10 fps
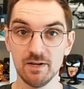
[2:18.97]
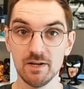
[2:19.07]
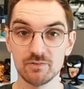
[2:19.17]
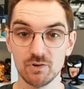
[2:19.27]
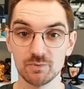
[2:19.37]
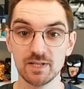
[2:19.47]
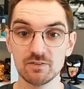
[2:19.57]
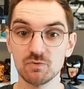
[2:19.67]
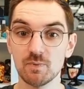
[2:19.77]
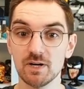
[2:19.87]
So
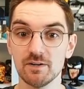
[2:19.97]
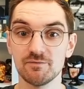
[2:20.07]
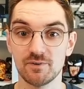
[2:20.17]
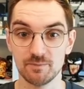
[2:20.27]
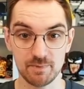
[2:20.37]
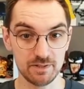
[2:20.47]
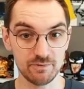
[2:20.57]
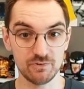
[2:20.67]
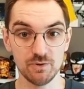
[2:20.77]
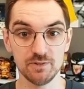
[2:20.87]
that's why Front Matter
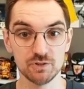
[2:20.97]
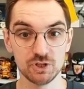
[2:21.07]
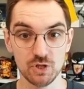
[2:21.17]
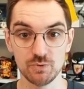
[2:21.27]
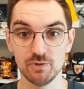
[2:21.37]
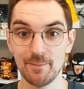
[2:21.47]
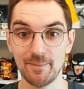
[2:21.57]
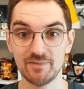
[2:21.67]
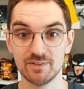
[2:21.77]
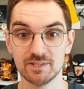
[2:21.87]
is going to show you a
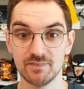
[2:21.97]
message